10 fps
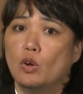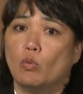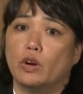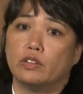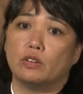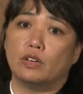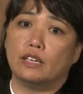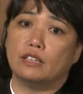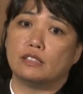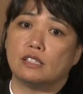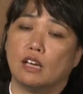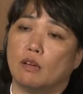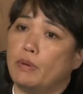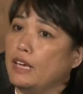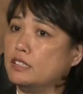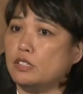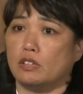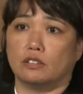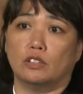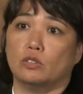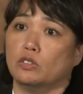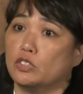whether it's a pastor at a local